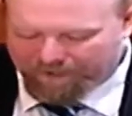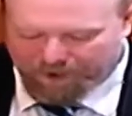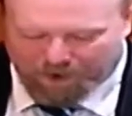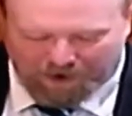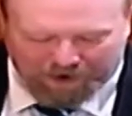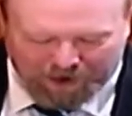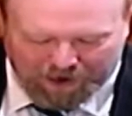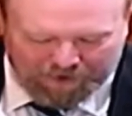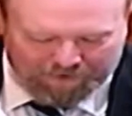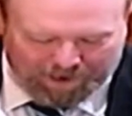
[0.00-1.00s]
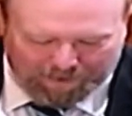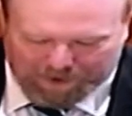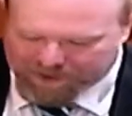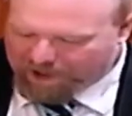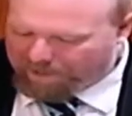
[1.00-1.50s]
You know, I found
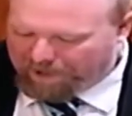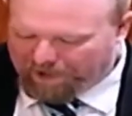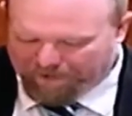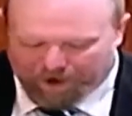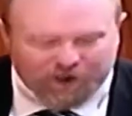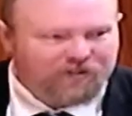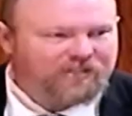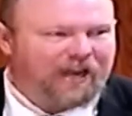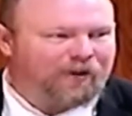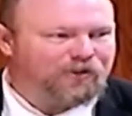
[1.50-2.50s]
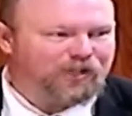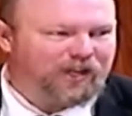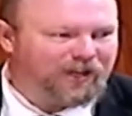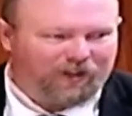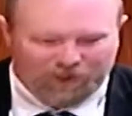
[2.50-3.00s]
myself being very
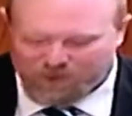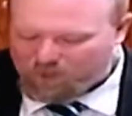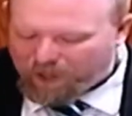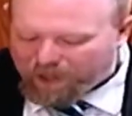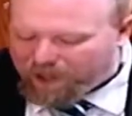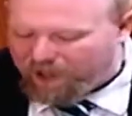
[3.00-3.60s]
nostalgic this week.